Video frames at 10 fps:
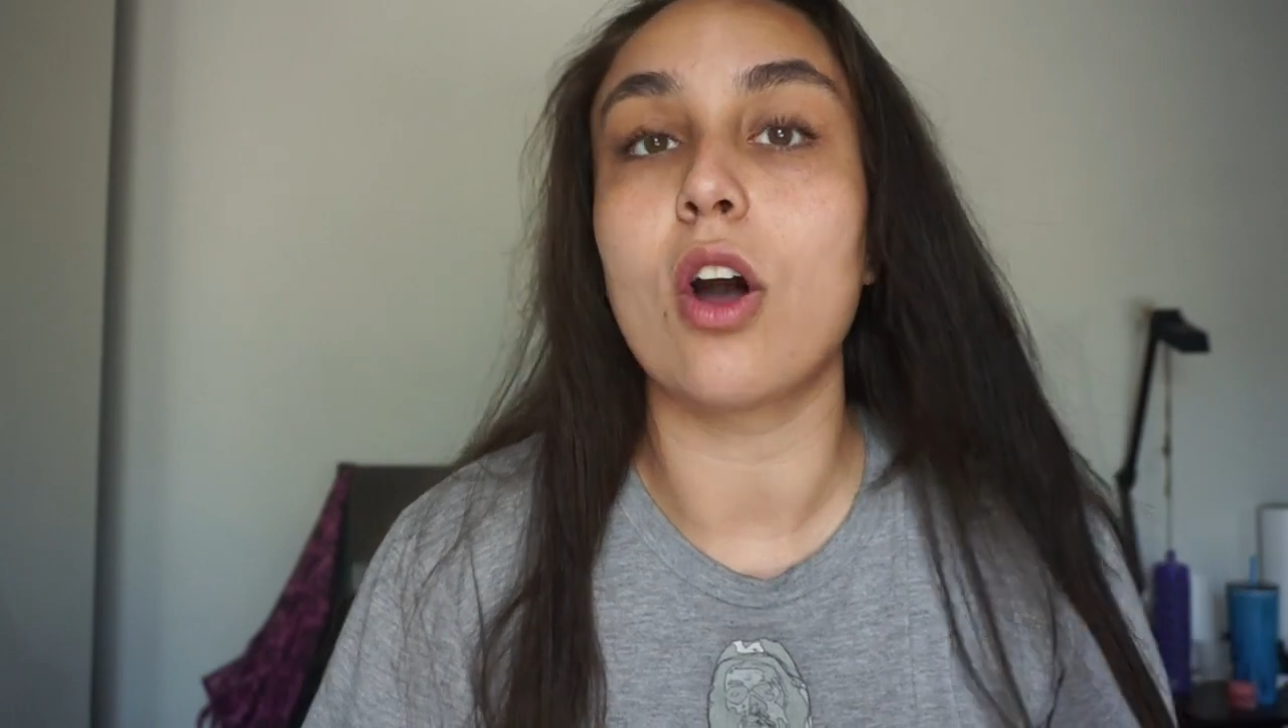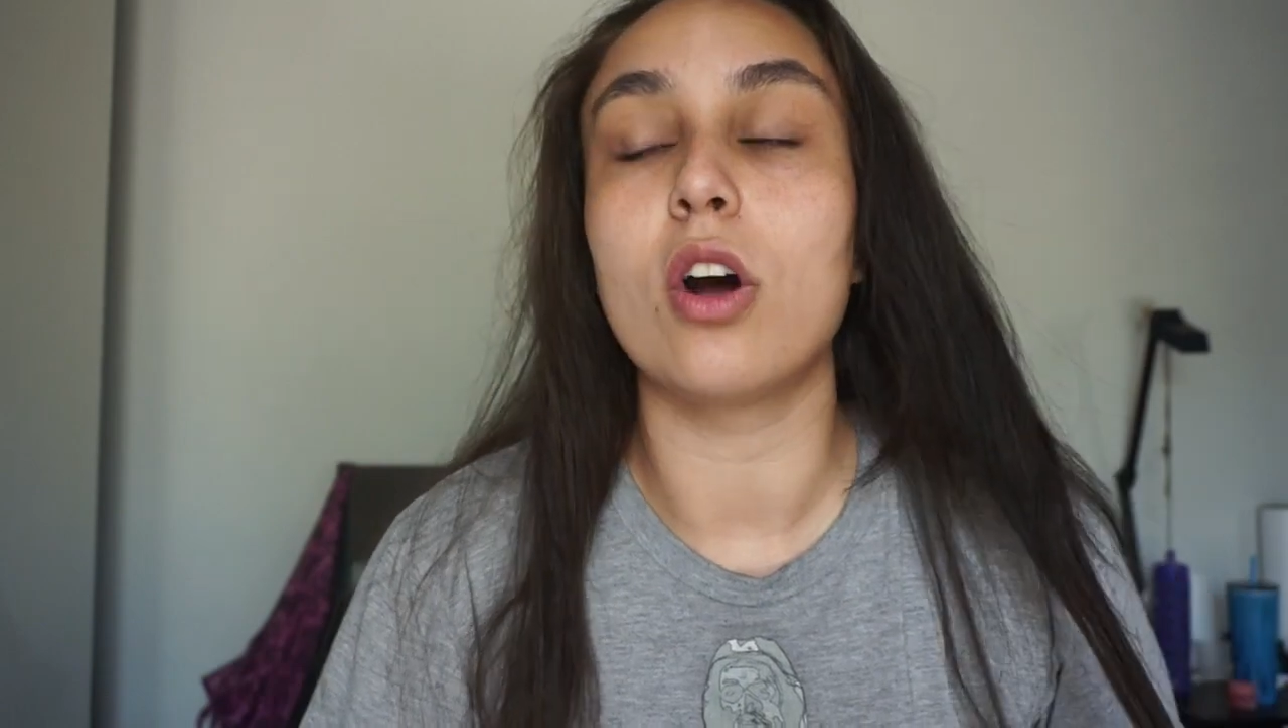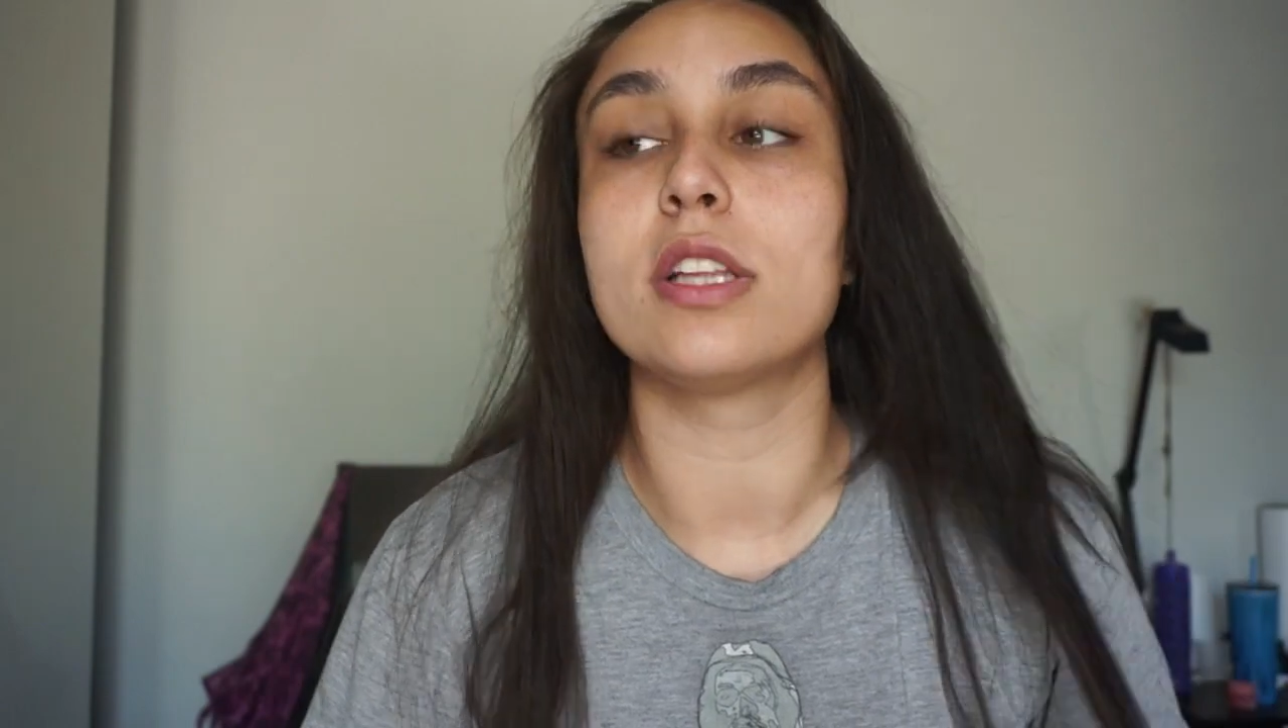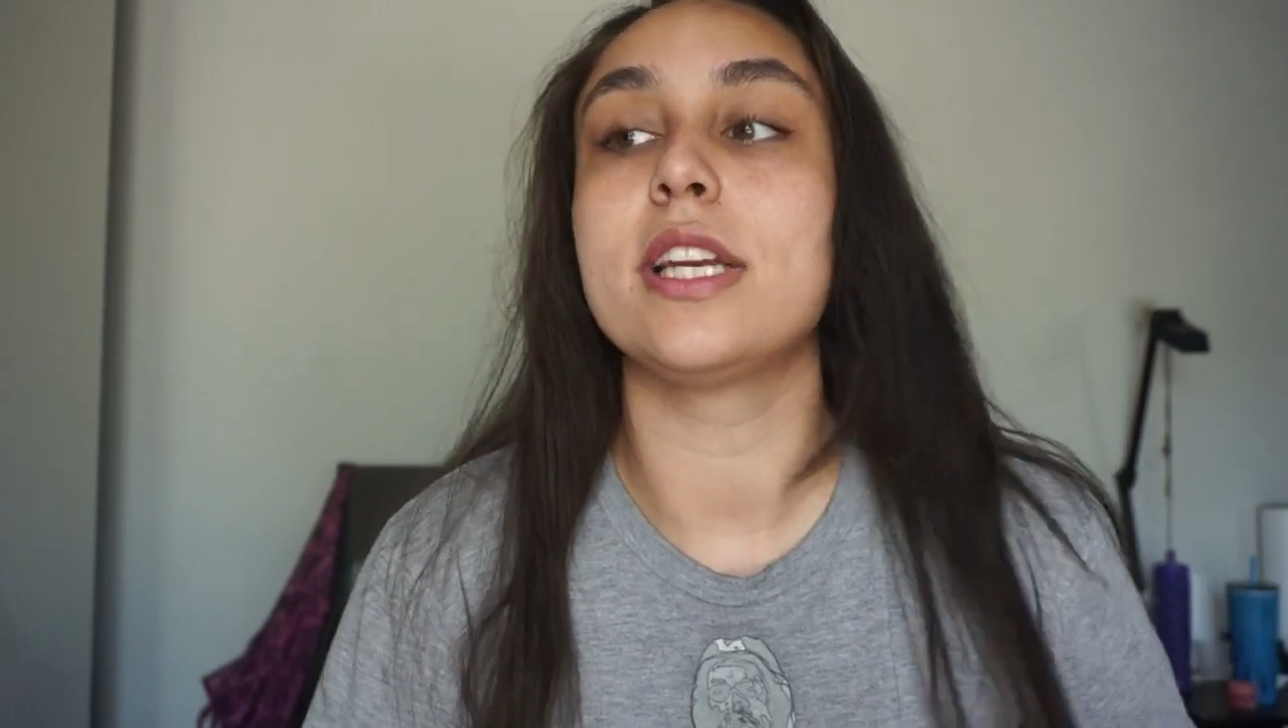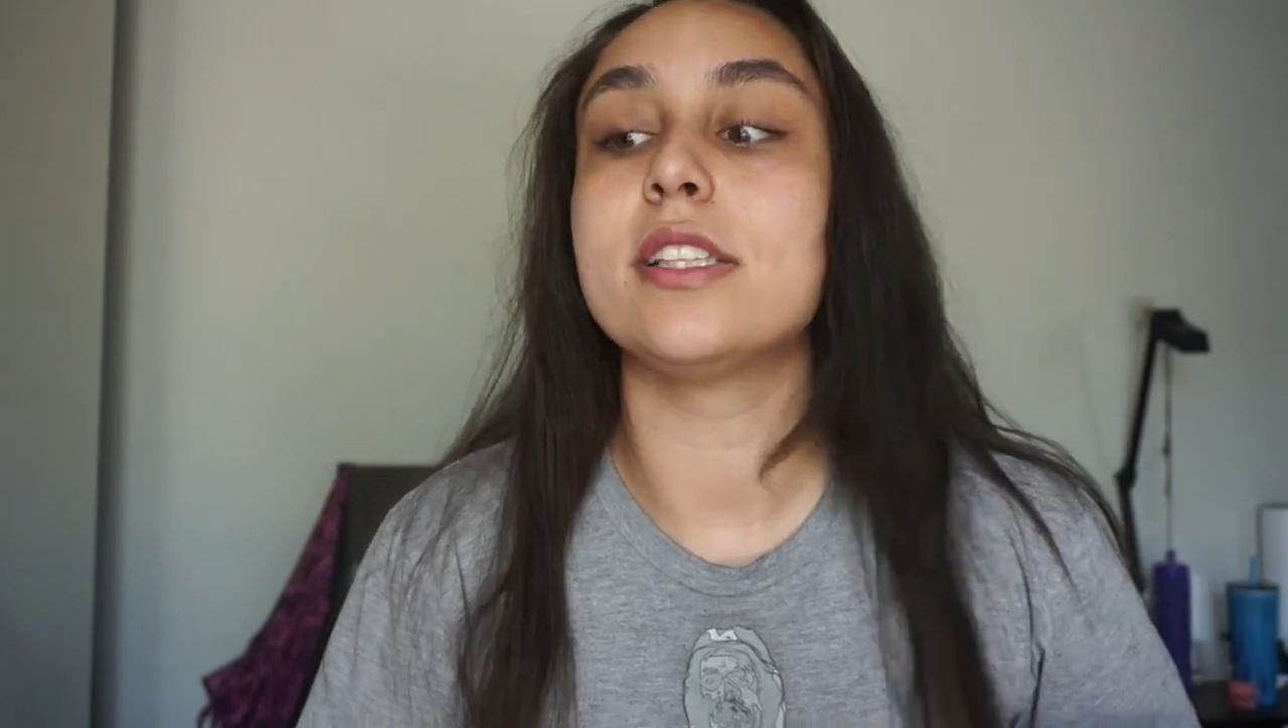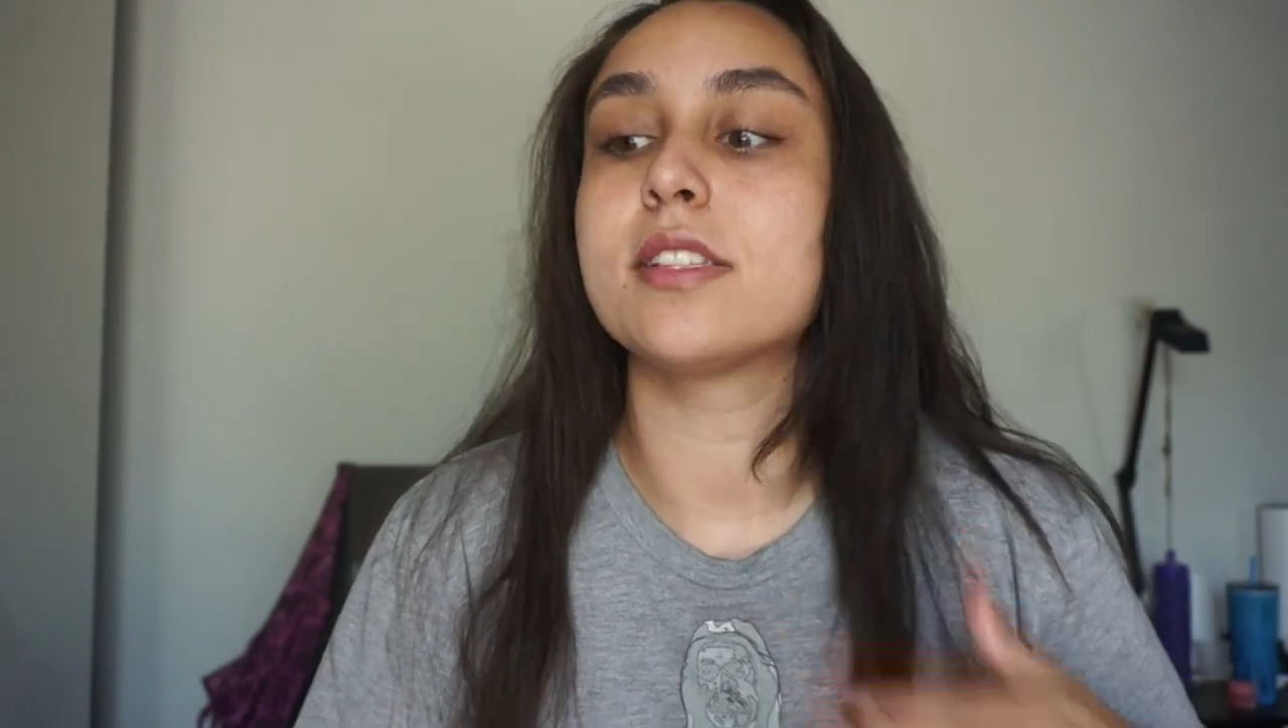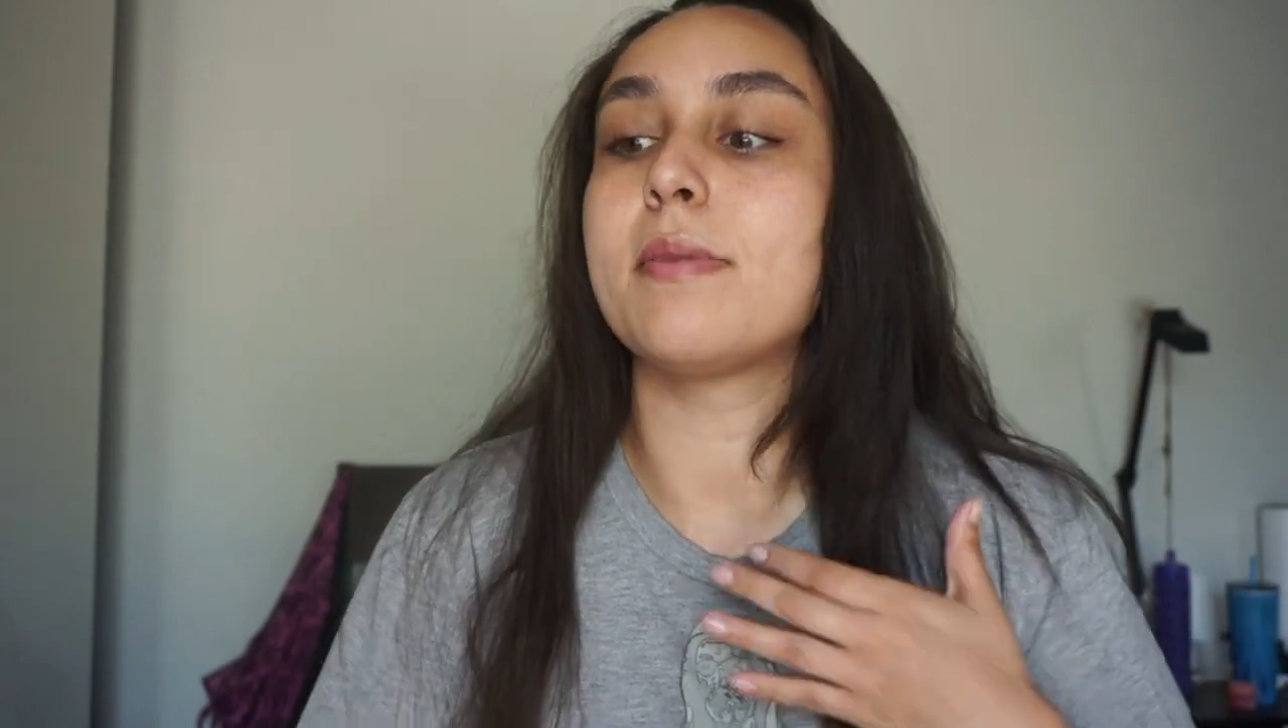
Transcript: on into